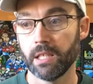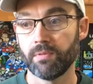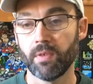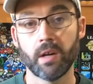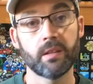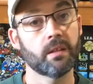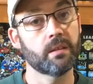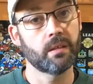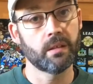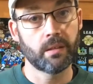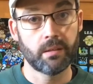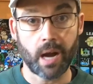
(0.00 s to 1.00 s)
fun
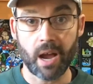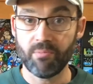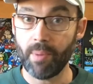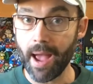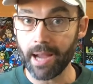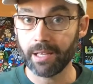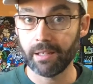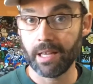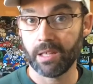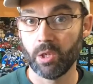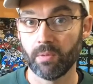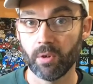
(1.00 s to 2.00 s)
to dive back into
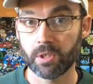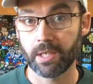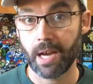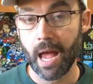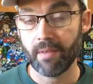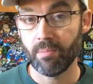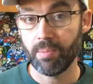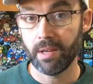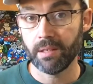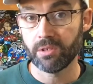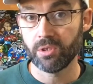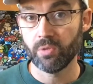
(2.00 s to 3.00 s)
that universe that I haven't been
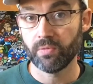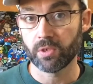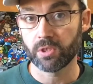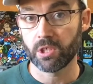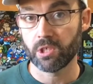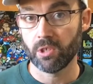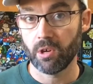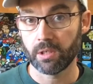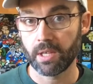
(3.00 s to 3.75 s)
into for such a long